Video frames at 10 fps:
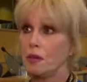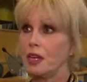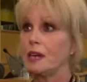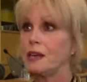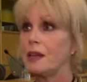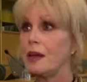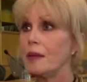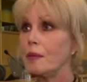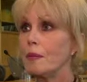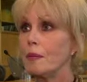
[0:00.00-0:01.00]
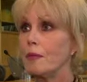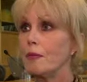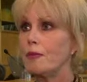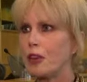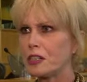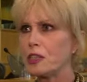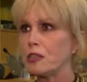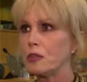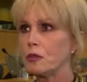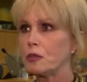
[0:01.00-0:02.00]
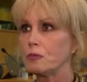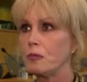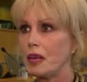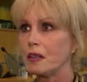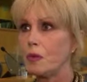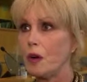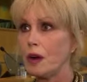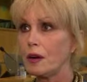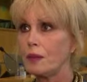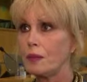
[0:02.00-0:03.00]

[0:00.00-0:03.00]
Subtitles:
get in there, fix these laws, make them work.